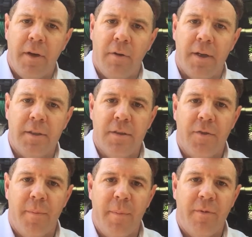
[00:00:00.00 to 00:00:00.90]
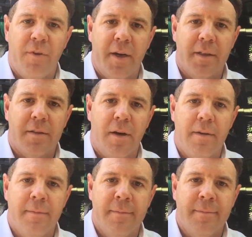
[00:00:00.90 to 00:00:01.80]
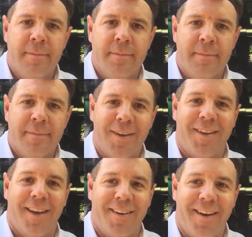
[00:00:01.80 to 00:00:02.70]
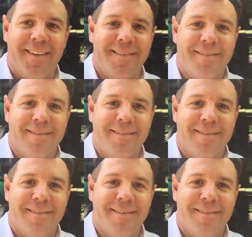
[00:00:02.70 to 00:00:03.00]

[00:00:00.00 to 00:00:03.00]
any questions for me before I get started? Okay, great.